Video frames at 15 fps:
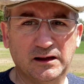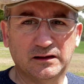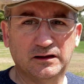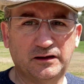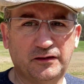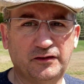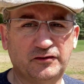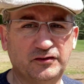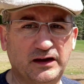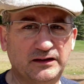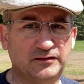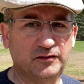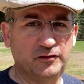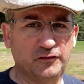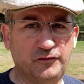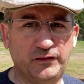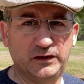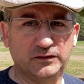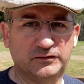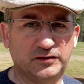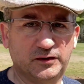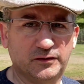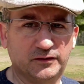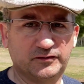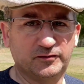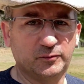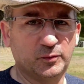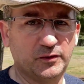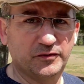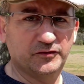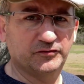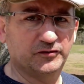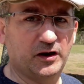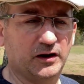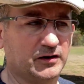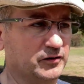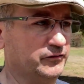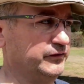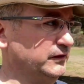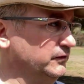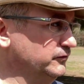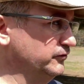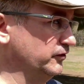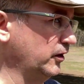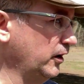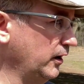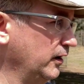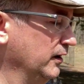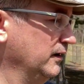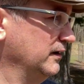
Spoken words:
Look at the size of the fields here. This is where the soccer fields are.